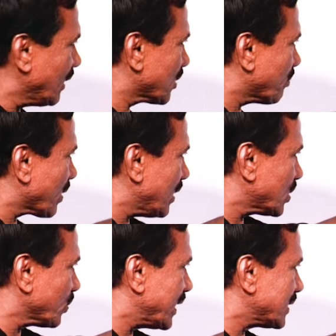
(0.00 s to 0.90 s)
are brought
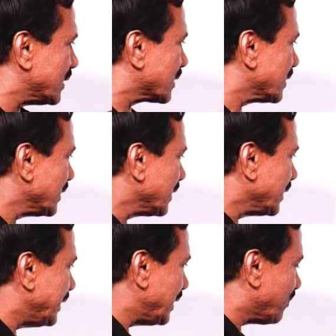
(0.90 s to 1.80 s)
together
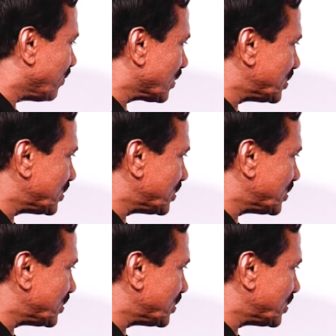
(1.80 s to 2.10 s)
in F1